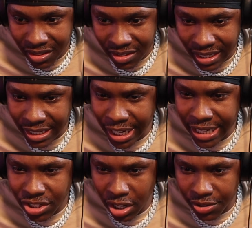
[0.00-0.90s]
Did he
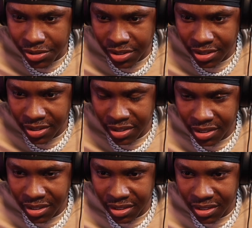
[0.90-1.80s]
change clothes?
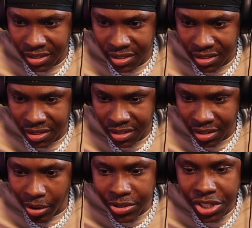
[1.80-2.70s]

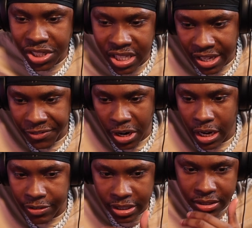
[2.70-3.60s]
Oh, is he just a different
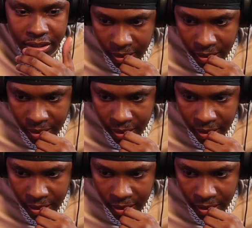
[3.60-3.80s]
coloring?